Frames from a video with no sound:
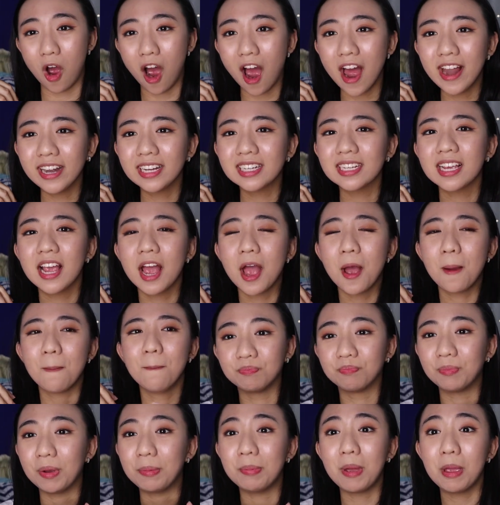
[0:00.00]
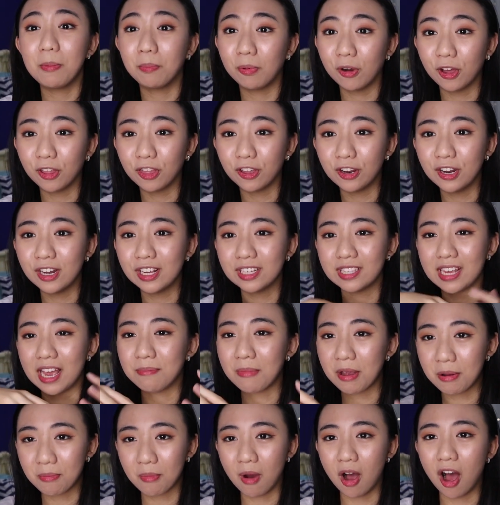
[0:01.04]
want. But my brothers
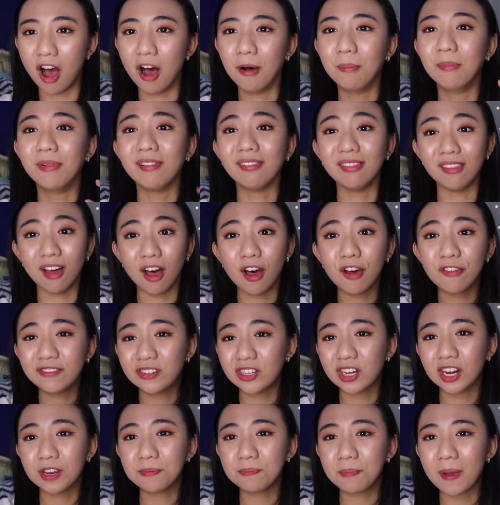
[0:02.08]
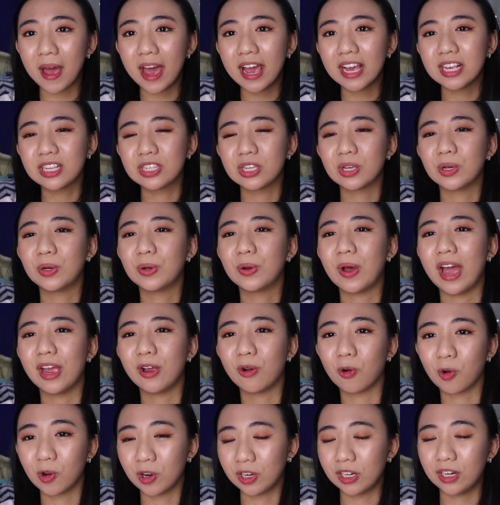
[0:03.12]
and my mom love chicken pie, so
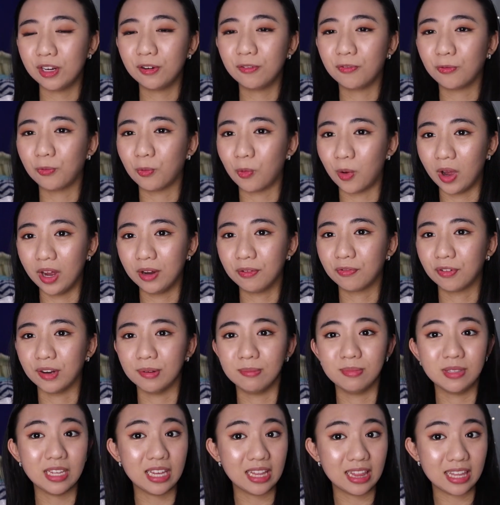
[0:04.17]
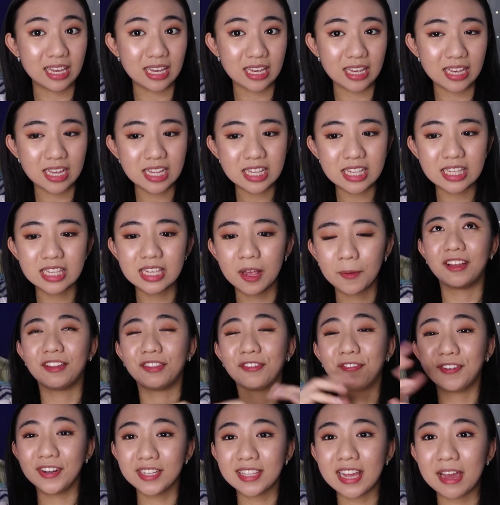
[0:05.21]
I ordered one from Daily Eats.
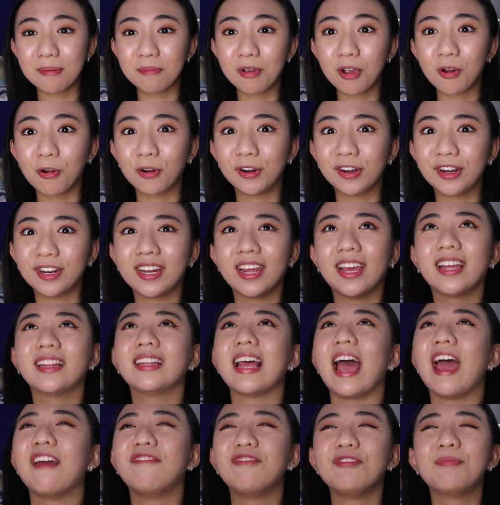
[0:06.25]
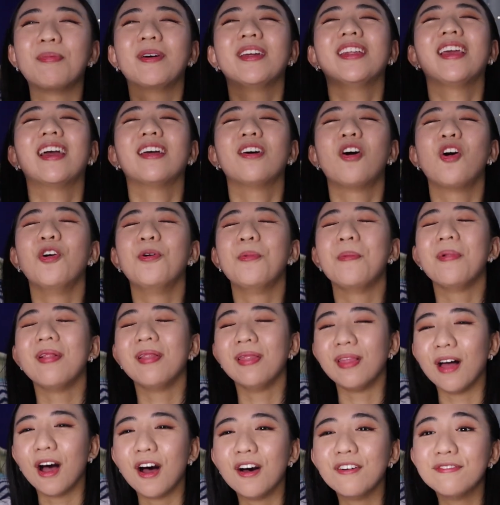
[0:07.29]
The first time I ordered it, everybody at home
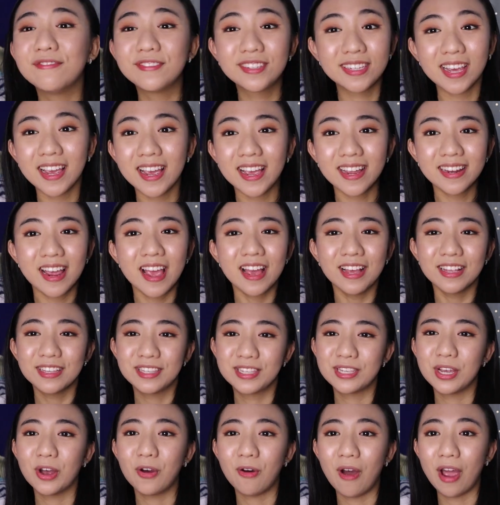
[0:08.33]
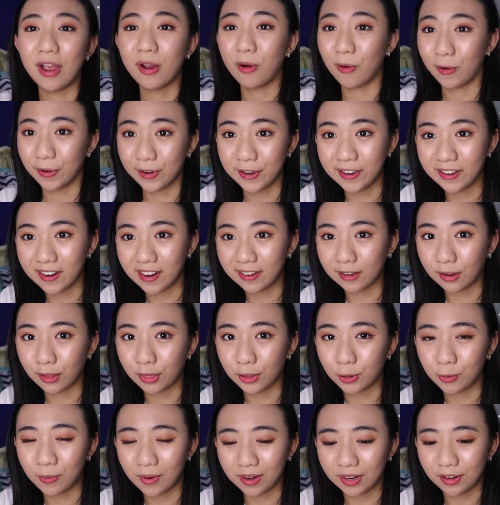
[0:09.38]
loved it. So I ordered
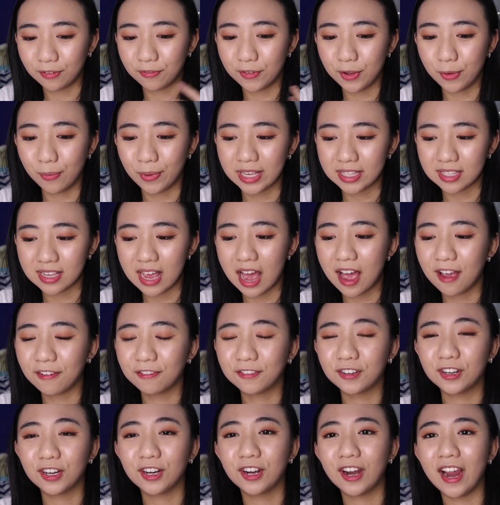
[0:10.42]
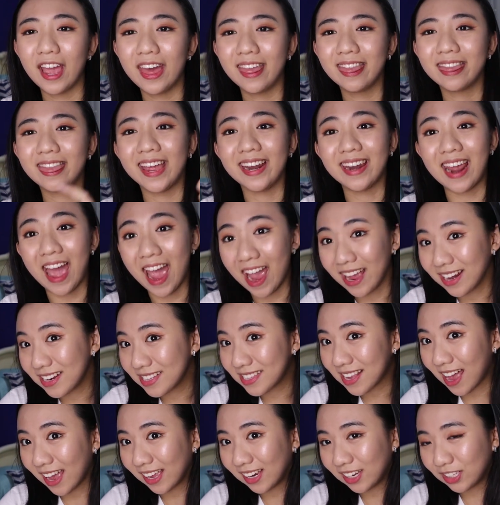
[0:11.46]
another one a few weeks after, and then I
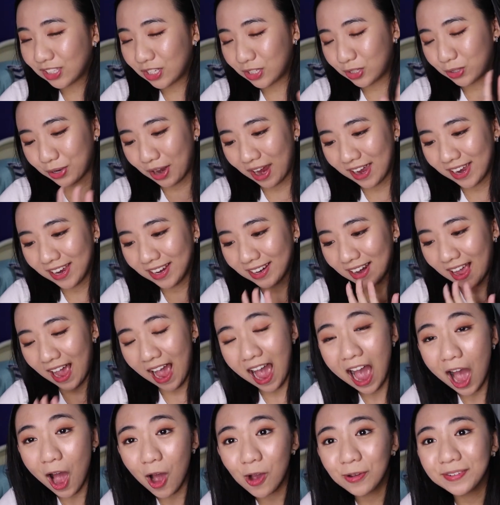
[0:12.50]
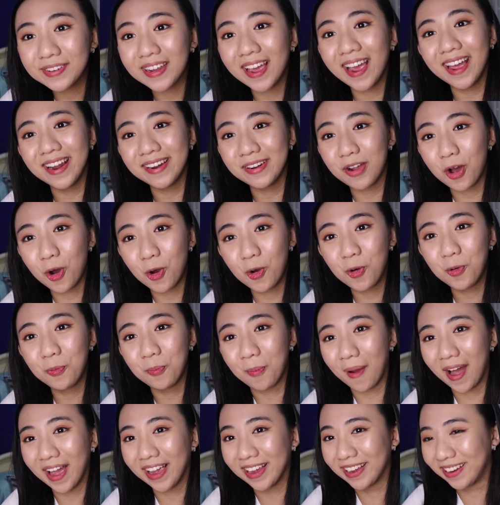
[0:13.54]
decided to try it out. And oh
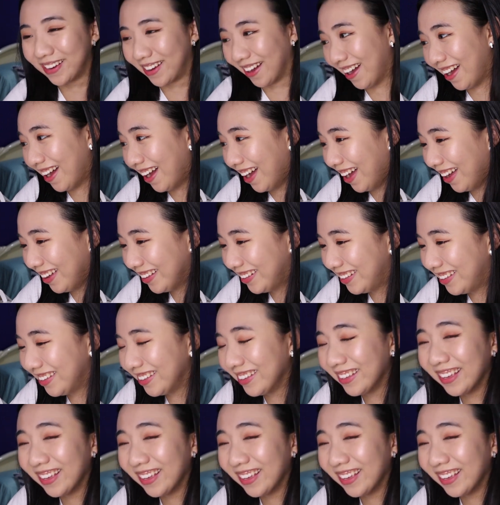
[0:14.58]
my god,